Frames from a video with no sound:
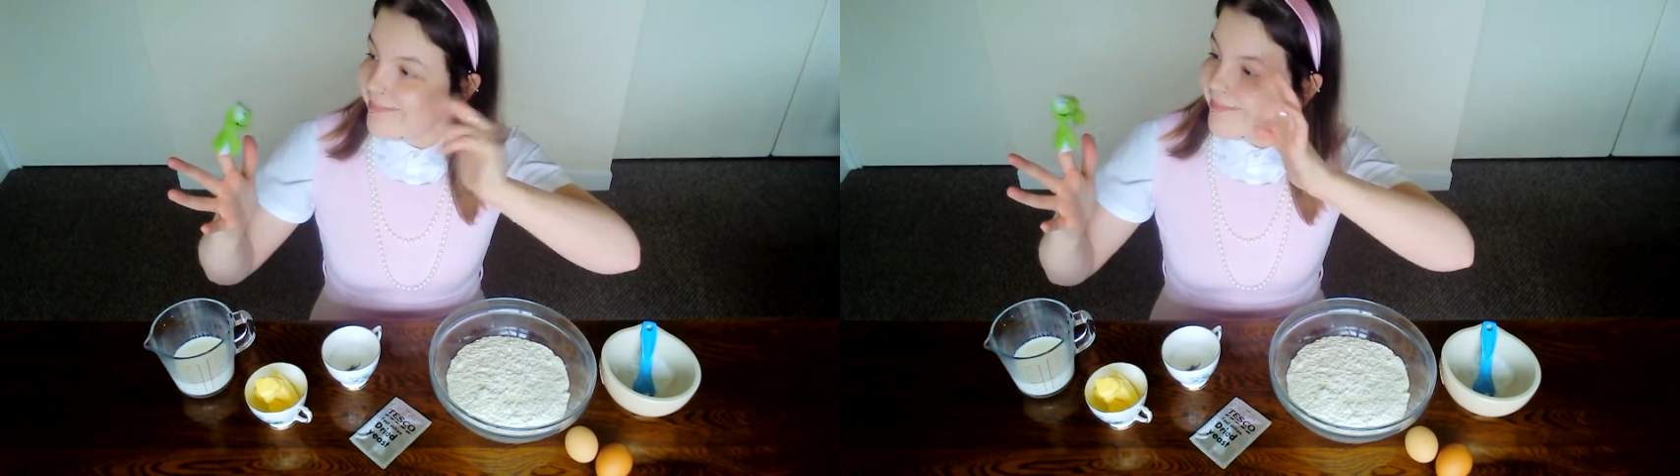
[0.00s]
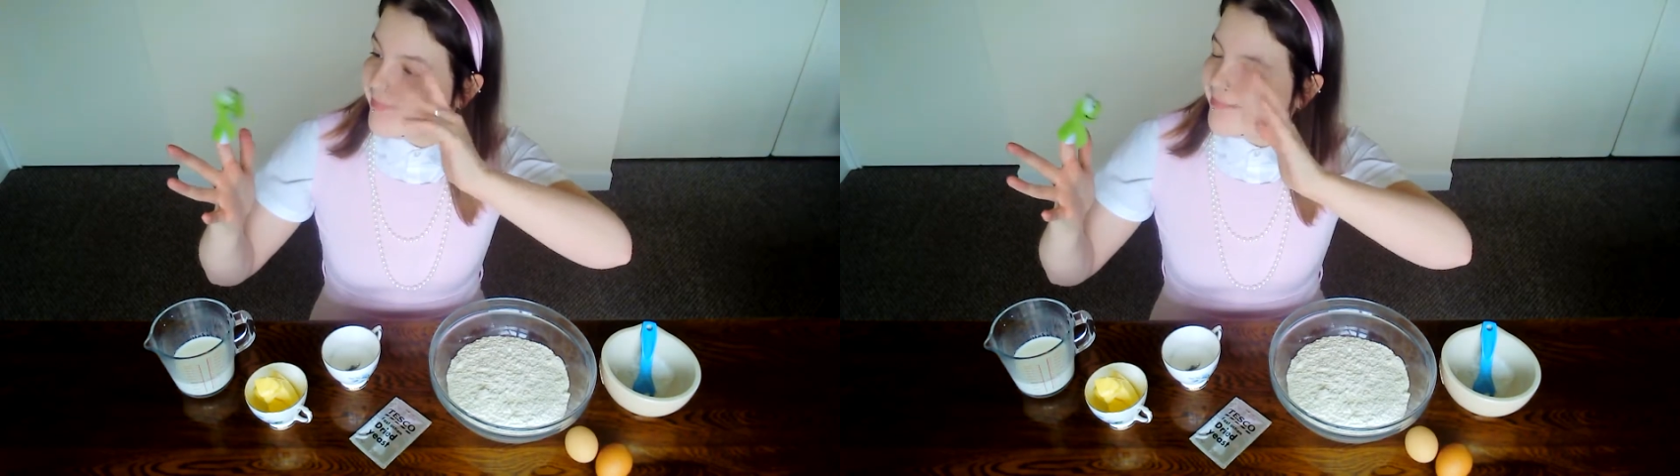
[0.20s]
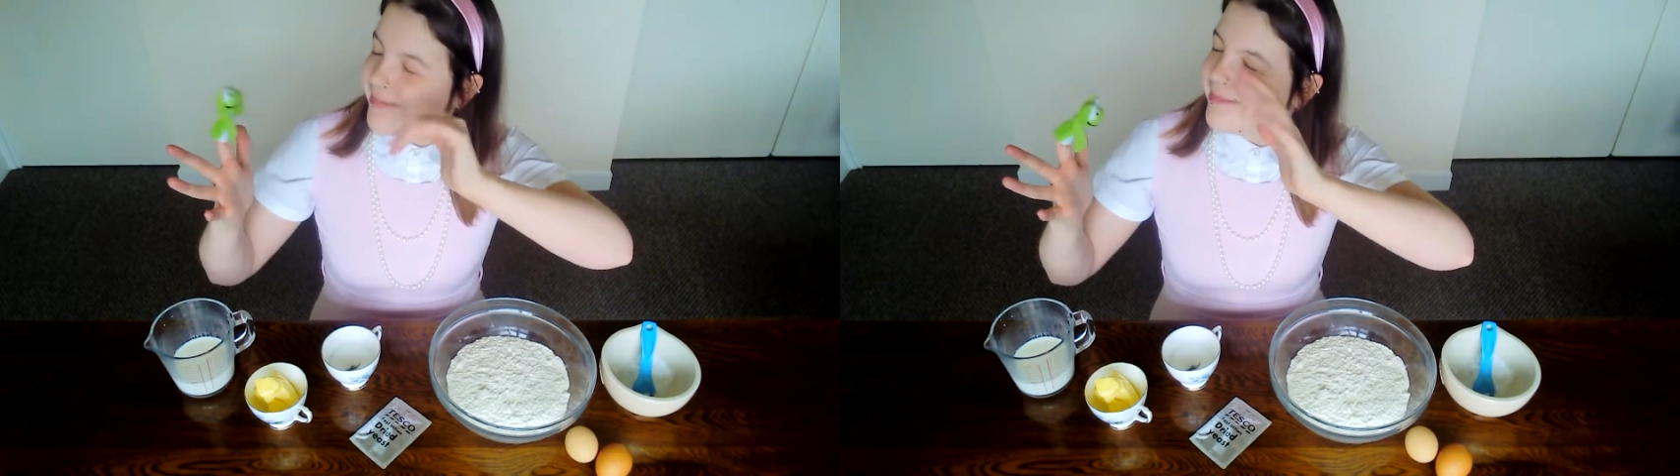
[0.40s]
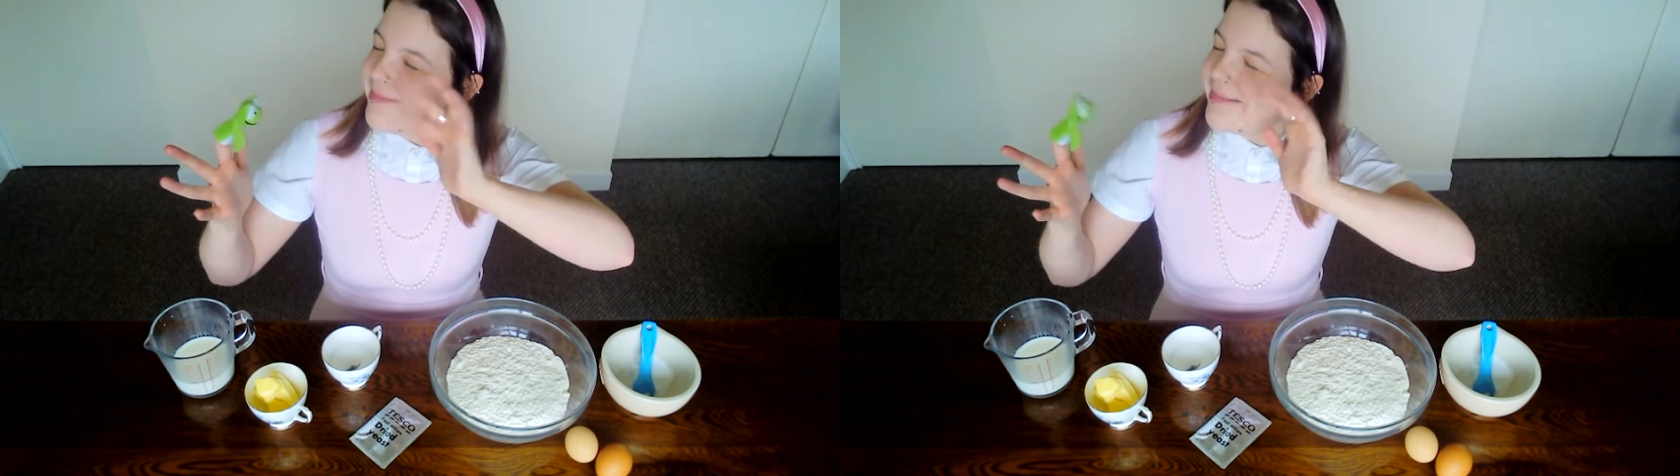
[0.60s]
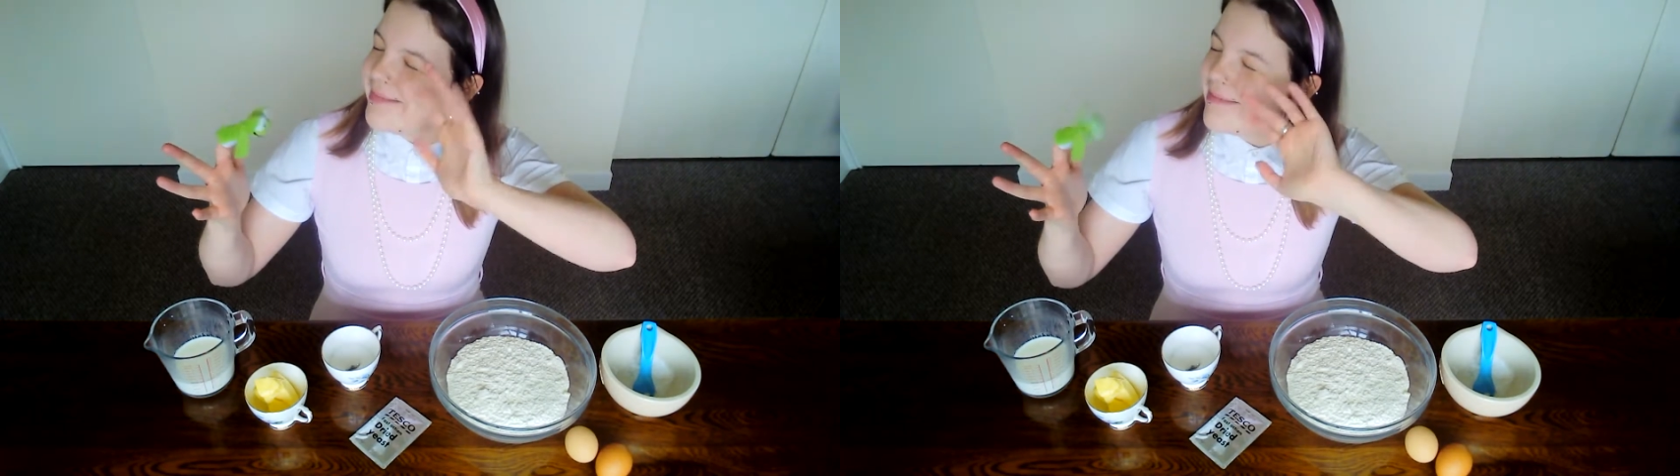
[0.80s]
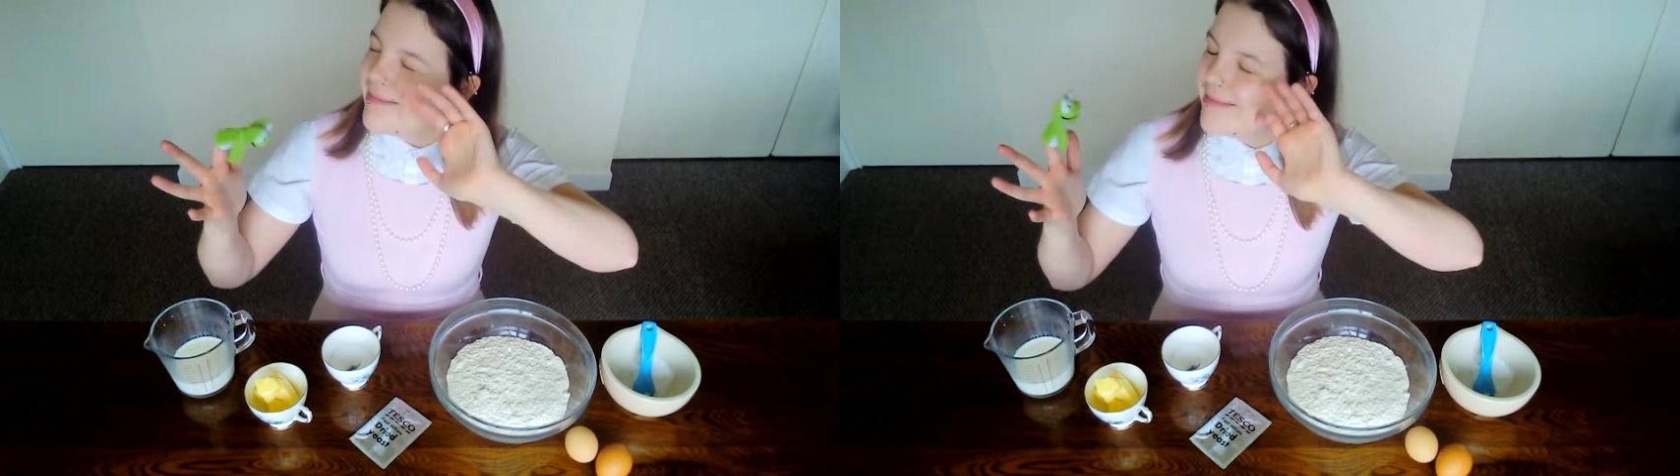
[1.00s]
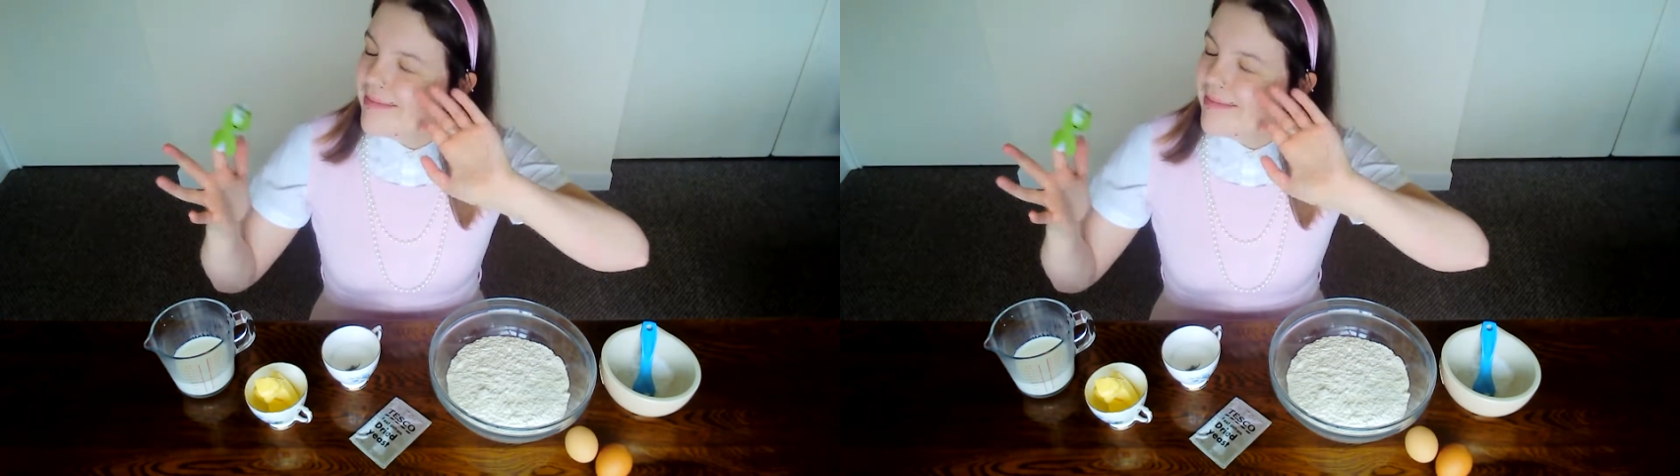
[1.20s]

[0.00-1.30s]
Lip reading: So here's Sweetie and